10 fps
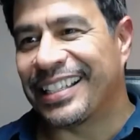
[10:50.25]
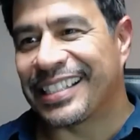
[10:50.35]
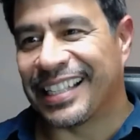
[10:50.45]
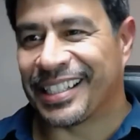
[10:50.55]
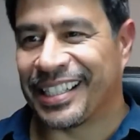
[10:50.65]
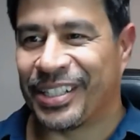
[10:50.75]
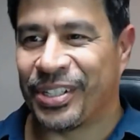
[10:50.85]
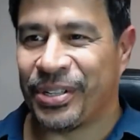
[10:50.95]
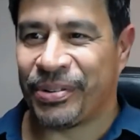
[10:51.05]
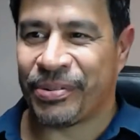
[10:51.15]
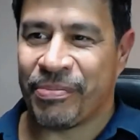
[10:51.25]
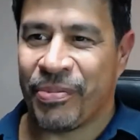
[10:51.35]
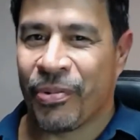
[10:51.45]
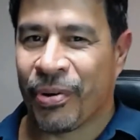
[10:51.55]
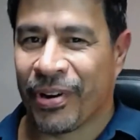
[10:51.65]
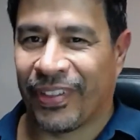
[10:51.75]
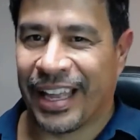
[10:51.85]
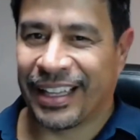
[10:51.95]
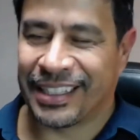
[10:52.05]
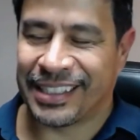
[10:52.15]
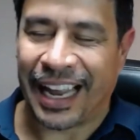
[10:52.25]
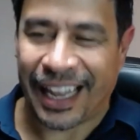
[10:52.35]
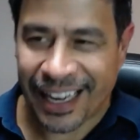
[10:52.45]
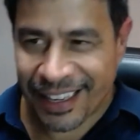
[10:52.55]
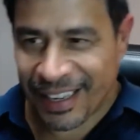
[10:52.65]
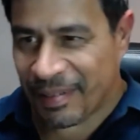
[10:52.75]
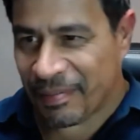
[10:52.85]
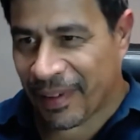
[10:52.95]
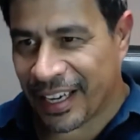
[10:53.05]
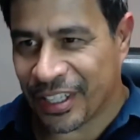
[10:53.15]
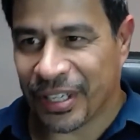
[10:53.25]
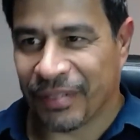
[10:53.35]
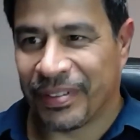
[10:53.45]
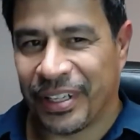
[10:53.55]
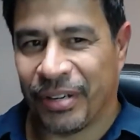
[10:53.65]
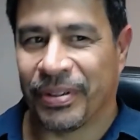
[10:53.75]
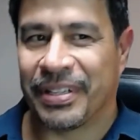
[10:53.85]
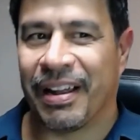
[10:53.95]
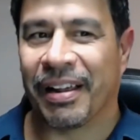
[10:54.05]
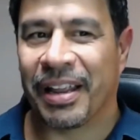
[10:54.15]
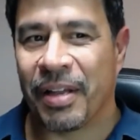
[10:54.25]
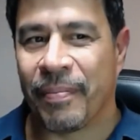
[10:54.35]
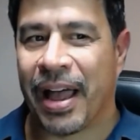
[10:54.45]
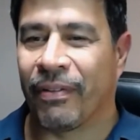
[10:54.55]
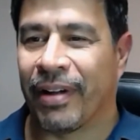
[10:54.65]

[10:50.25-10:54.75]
this gets into more like the second mind shift that you were talking about,